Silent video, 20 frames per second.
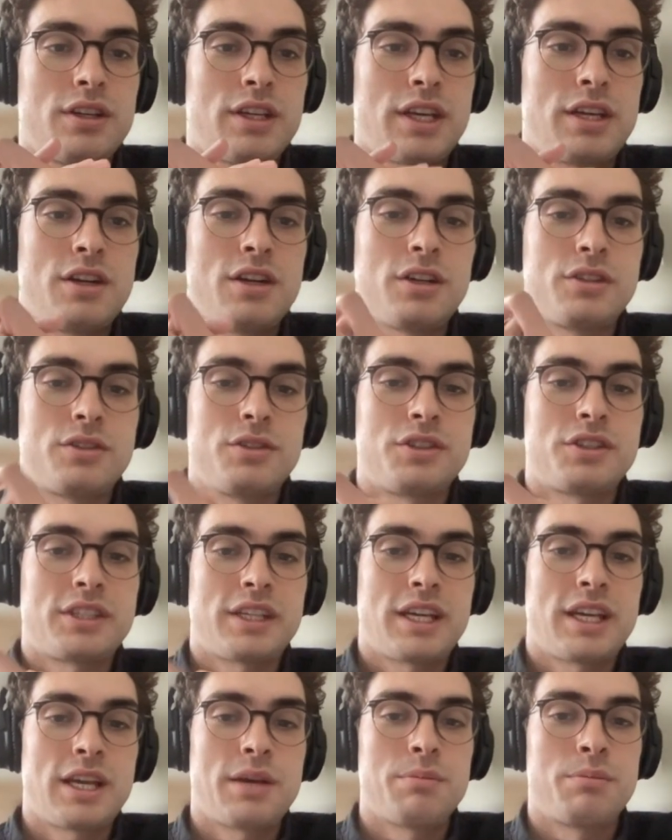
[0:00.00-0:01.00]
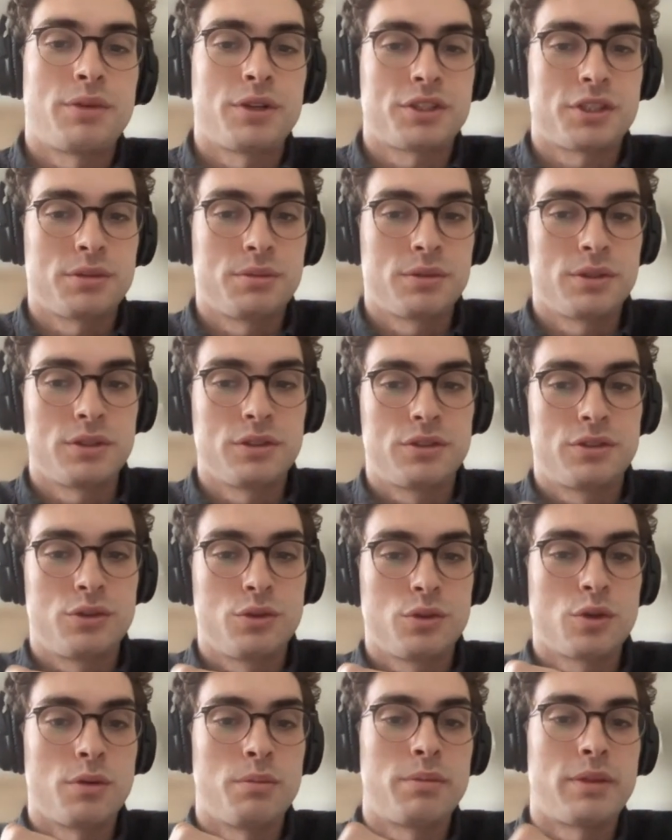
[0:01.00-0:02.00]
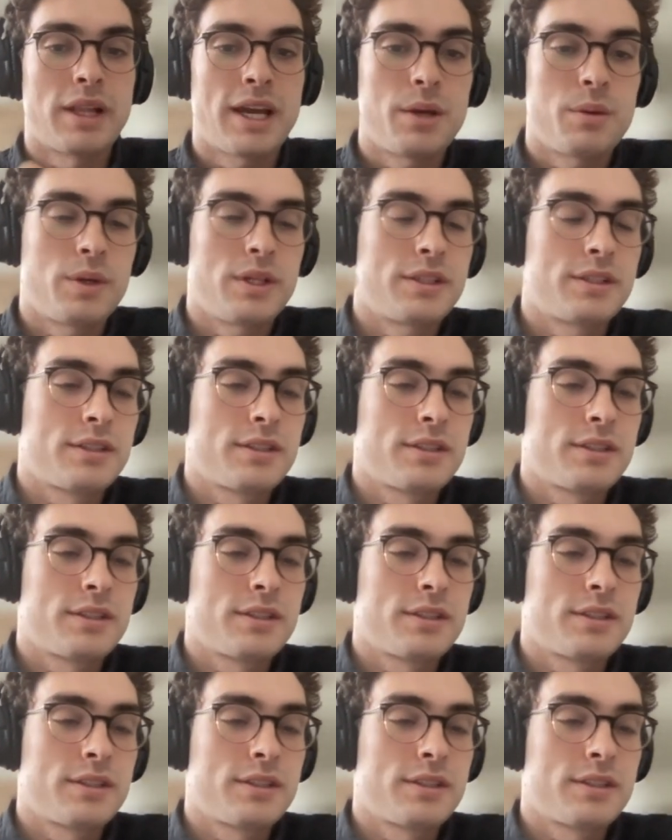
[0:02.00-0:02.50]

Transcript: and not to say impossible to comply with.